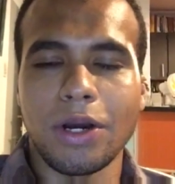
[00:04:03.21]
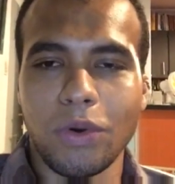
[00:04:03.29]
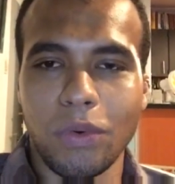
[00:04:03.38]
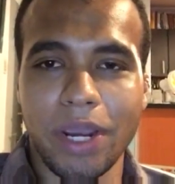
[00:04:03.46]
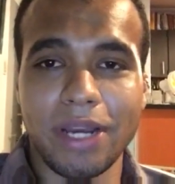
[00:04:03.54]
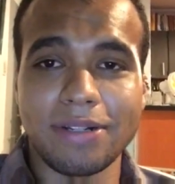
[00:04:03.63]

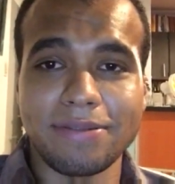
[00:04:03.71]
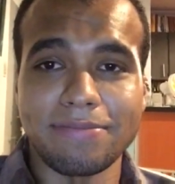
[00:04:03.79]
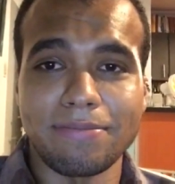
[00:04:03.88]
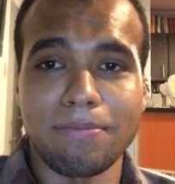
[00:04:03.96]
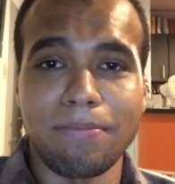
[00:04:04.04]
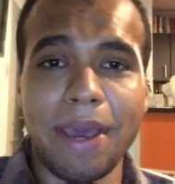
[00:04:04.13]
Well,
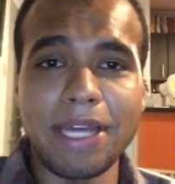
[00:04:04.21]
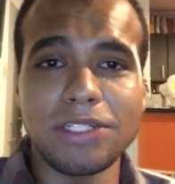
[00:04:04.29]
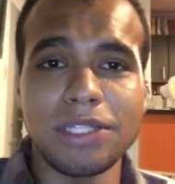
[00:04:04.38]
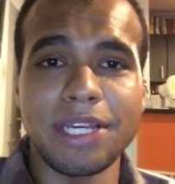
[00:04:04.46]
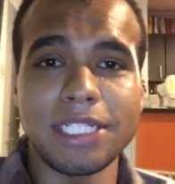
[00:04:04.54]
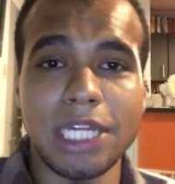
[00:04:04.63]
based
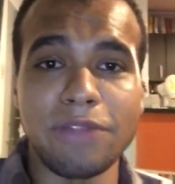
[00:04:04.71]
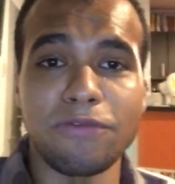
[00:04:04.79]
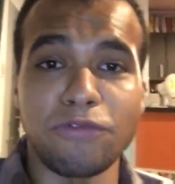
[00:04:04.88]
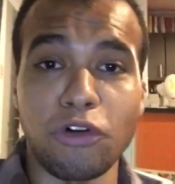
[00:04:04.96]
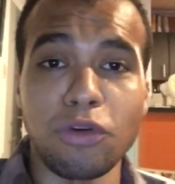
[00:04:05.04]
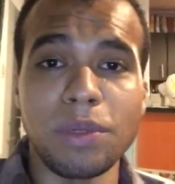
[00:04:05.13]
on his
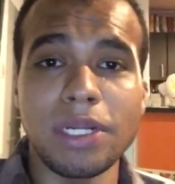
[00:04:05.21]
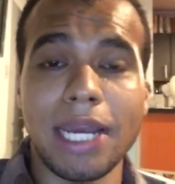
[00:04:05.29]
informal